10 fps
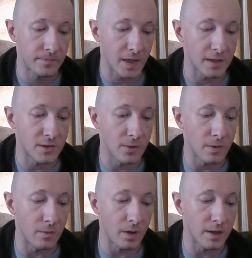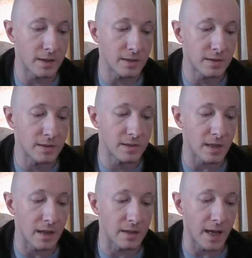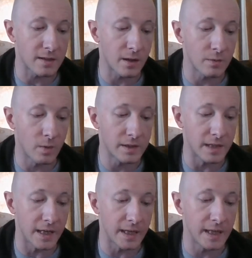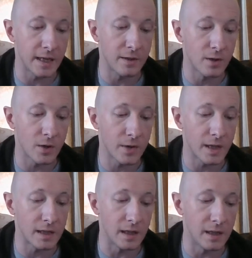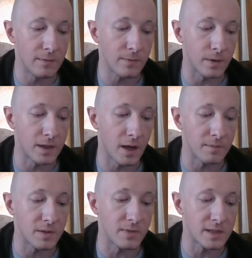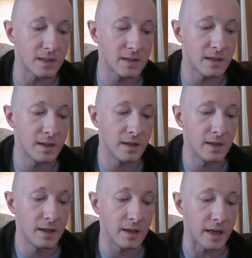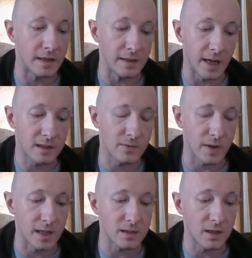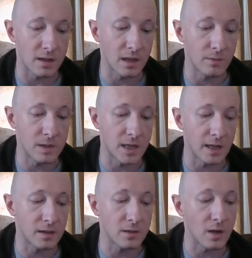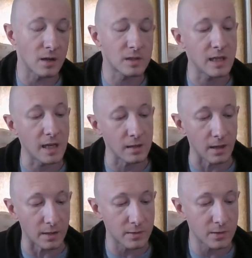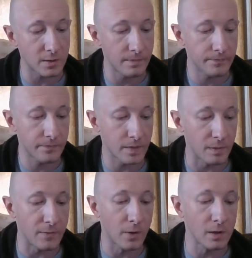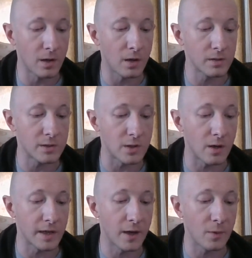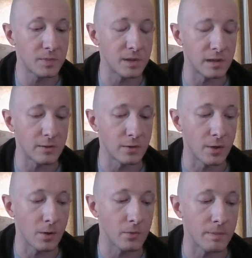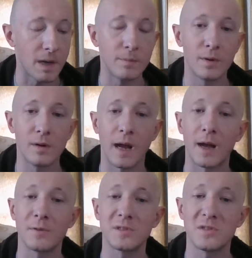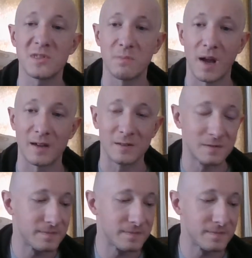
And so it was that on one day In a Hurry and Leaf would come to visit, and the next Forgets-Nothing would take the dog to their lodge. Before long, the dog helped the little girl remember how to smile.